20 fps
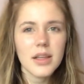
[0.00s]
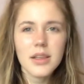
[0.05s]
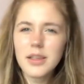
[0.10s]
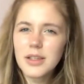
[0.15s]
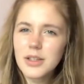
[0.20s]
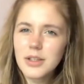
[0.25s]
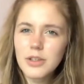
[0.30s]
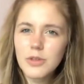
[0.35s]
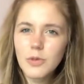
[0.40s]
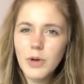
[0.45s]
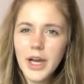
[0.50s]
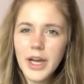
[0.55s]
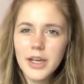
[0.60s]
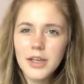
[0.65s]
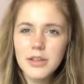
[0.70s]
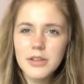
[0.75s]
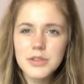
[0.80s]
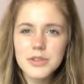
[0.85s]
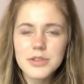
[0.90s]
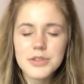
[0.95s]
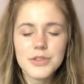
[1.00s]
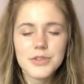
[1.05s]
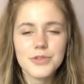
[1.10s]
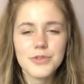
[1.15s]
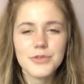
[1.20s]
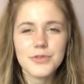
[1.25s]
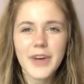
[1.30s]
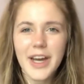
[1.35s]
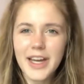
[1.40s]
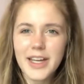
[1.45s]
a little while
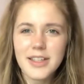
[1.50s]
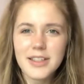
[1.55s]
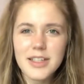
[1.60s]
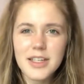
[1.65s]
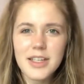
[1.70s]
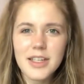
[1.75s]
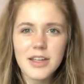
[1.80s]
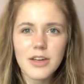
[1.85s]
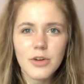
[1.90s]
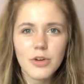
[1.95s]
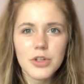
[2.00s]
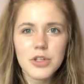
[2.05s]
to find it,